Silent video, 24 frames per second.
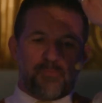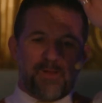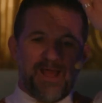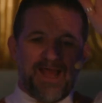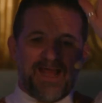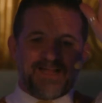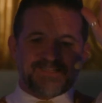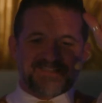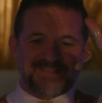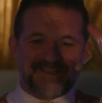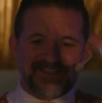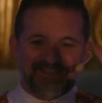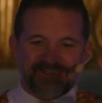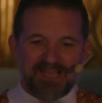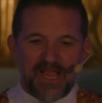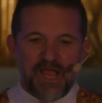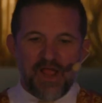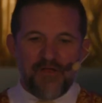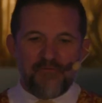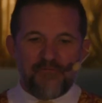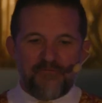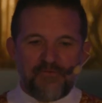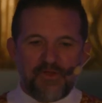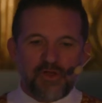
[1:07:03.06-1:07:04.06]
passes.
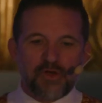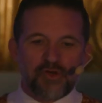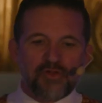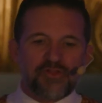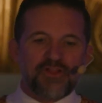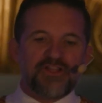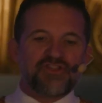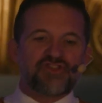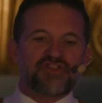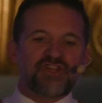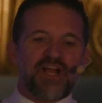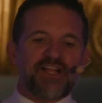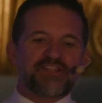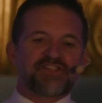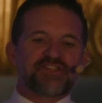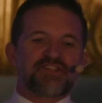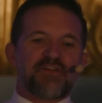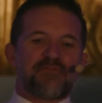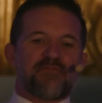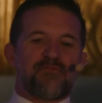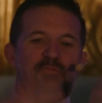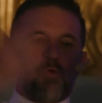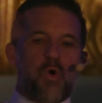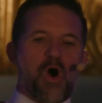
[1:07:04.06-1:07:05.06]
Feel the jets
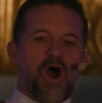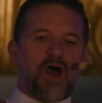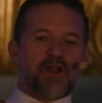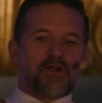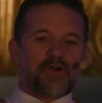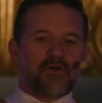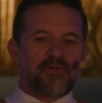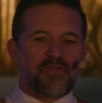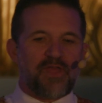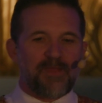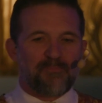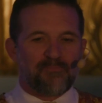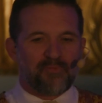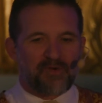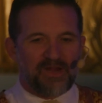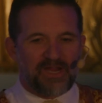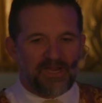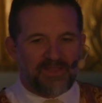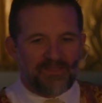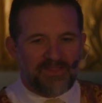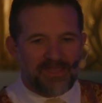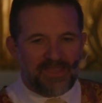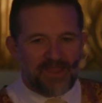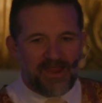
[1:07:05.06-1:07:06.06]
of water they
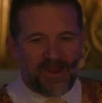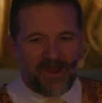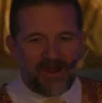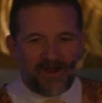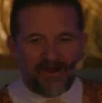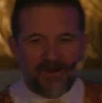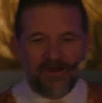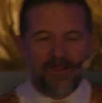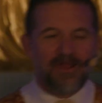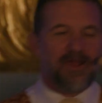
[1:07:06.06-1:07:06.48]
bring in the air.